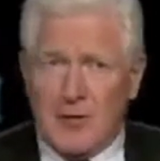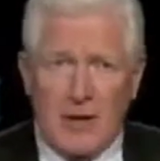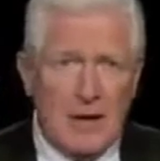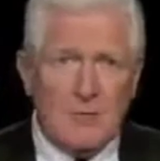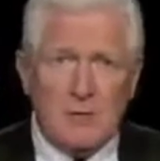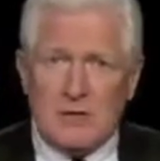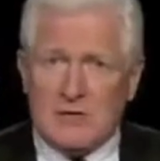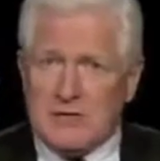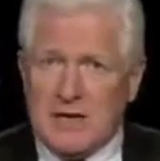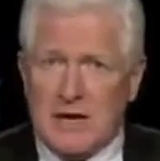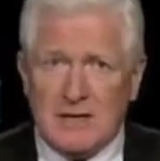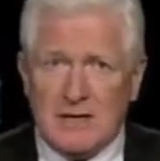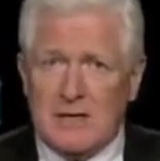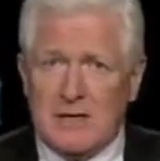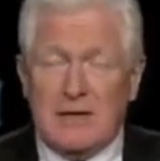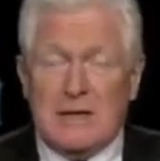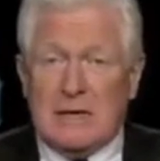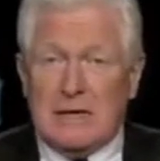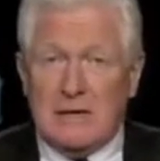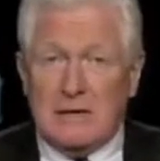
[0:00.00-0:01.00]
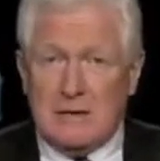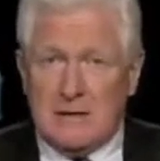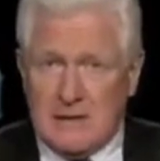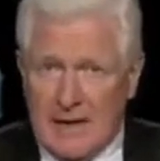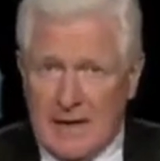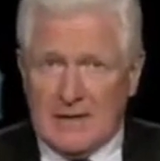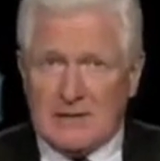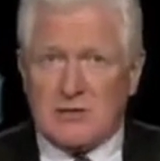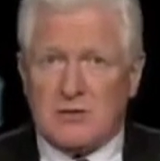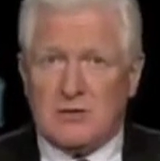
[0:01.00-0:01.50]
But they would tell you
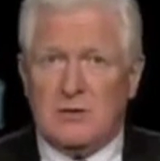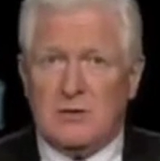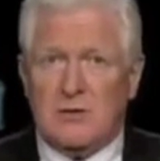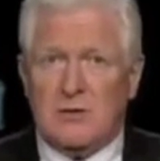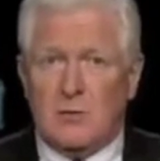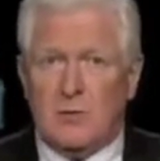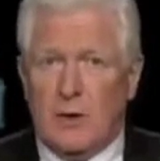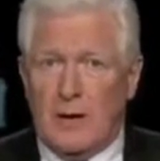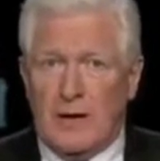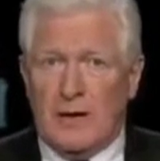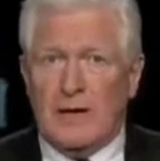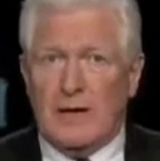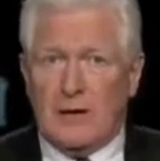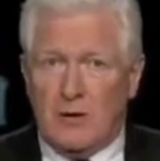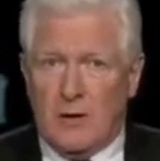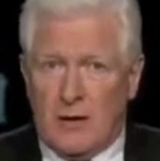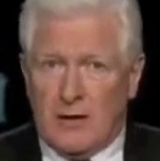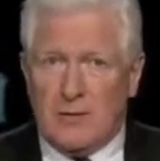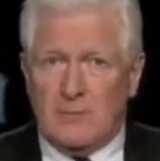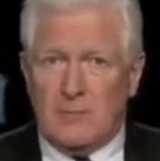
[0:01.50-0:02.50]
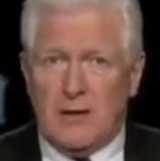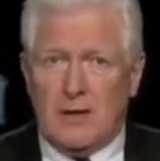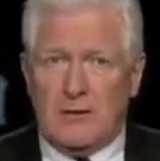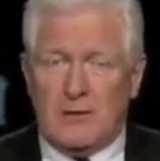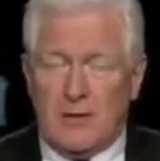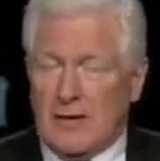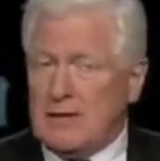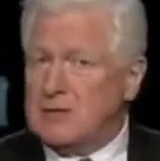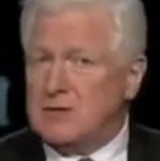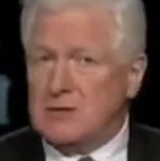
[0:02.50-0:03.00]
that's the way it ought to
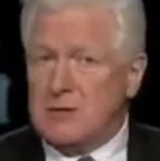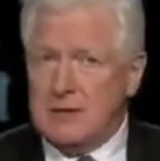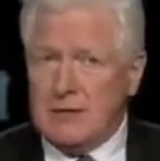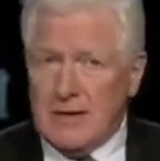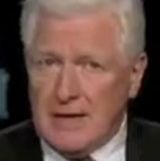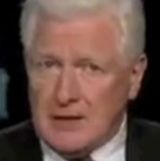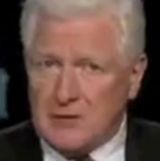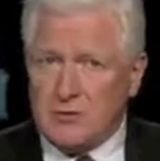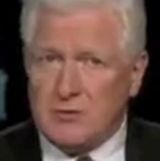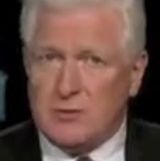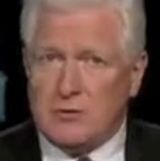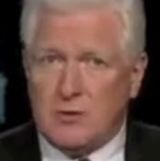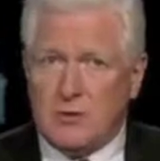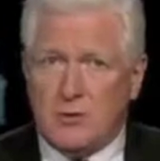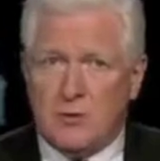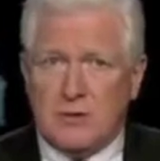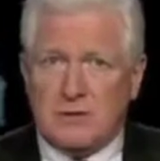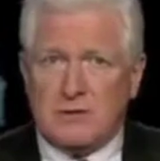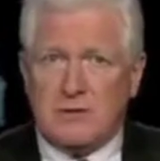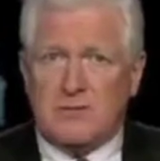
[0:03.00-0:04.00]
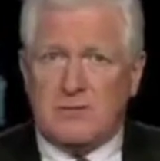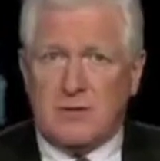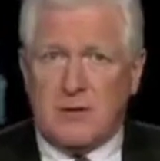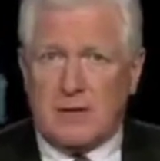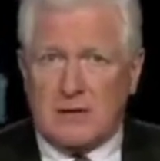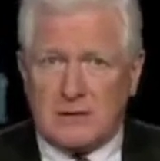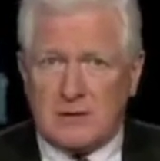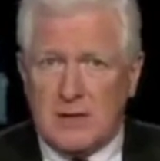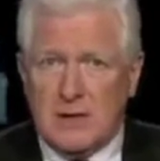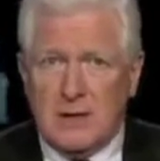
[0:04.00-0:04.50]
be. That's the natural course of
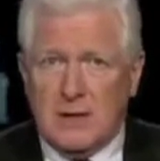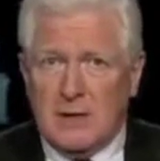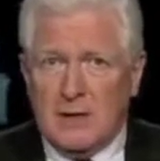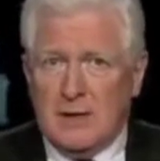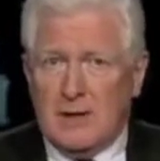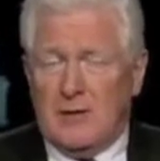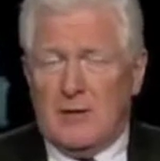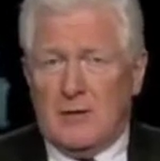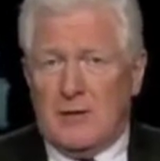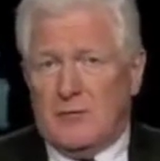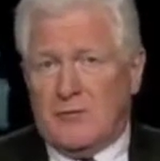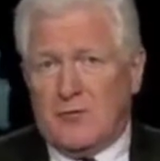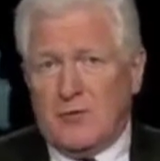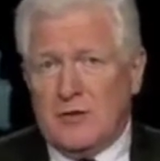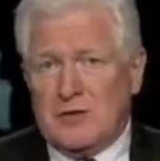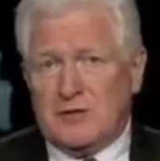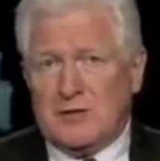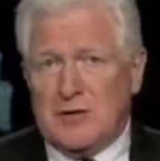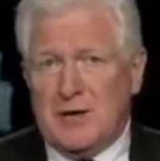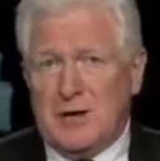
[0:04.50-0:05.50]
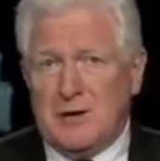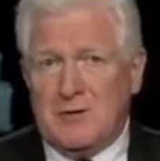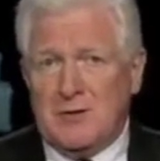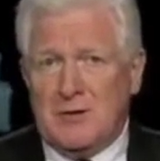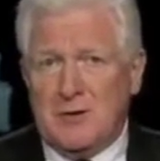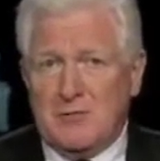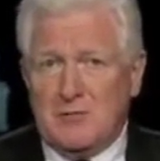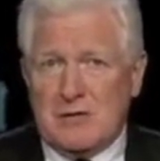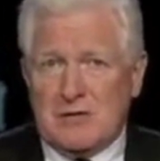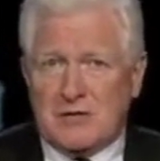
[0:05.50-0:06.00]
things. You know, in the first
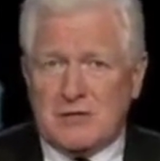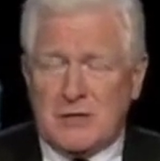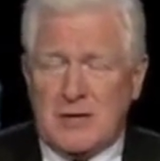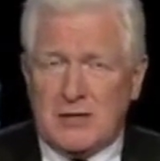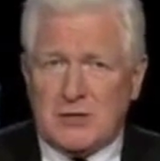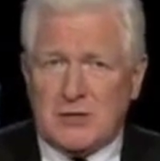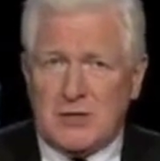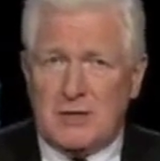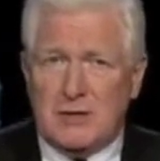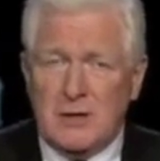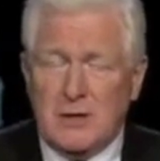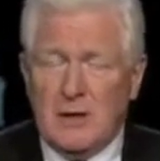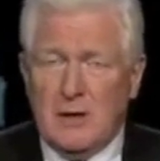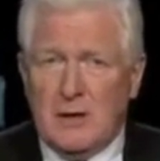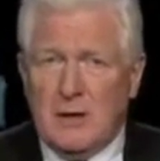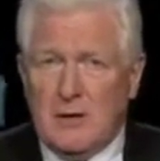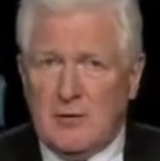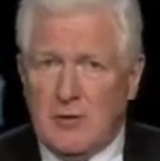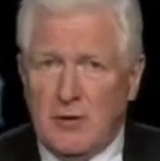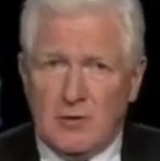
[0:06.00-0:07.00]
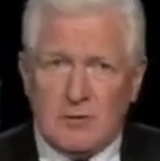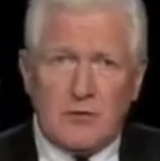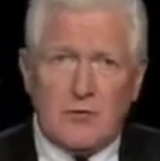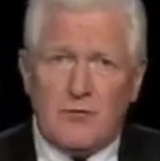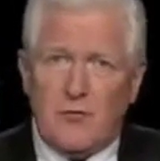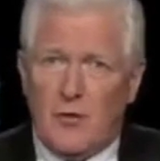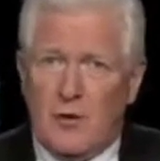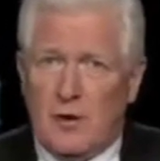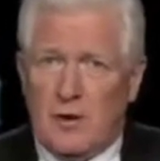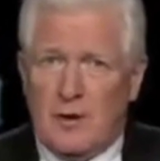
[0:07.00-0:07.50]
year of the recession,
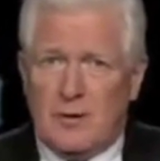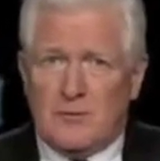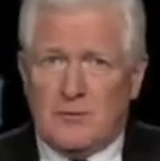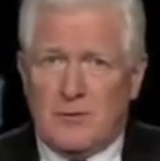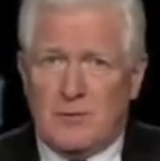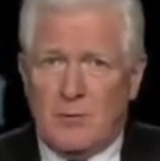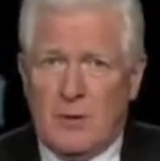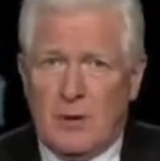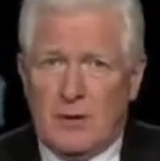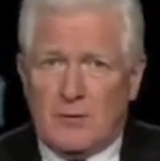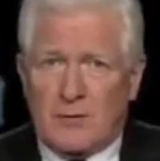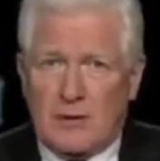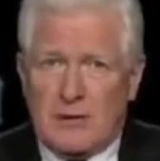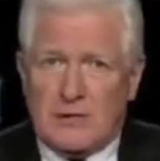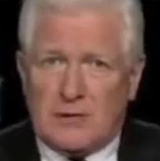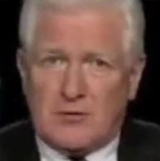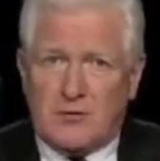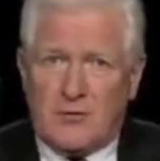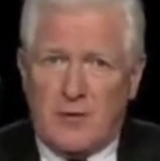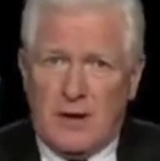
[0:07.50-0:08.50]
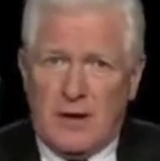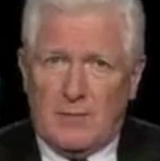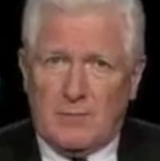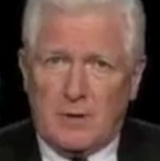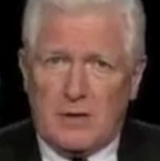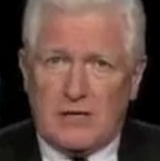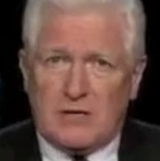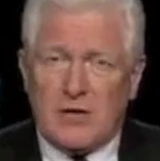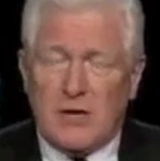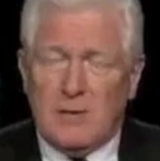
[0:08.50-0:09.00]
those 400 wealthiest
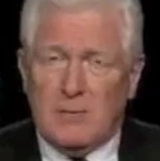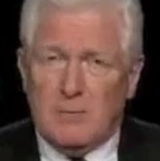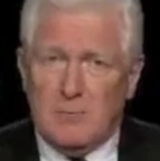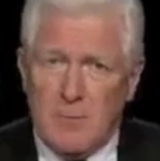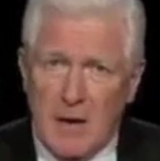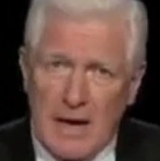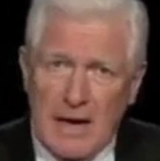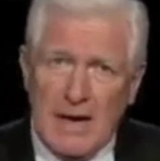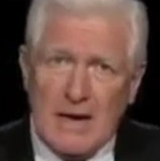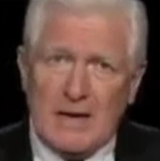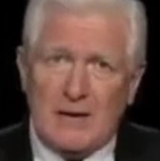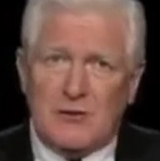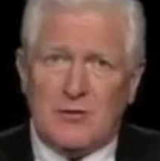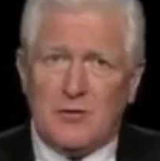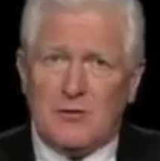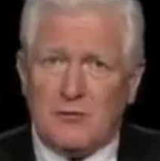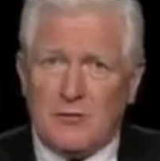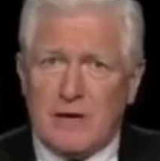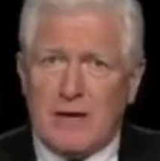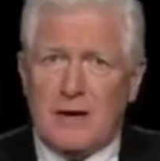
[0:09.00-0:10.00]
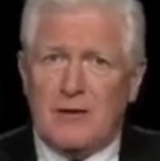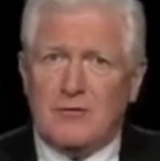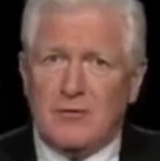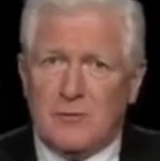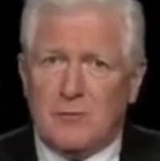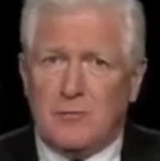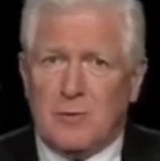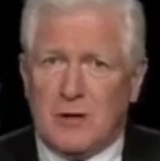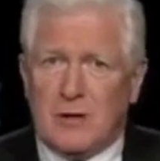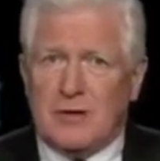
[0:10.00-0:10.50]
families made
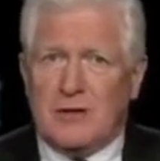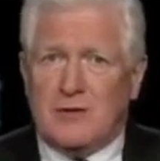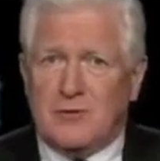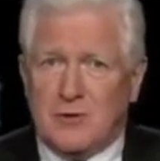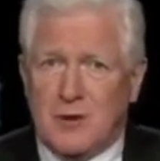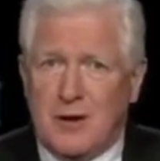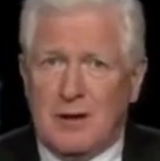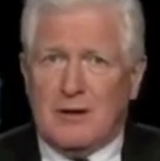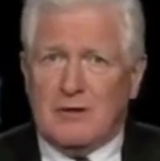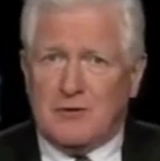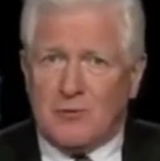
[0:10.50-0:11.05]
$300 billion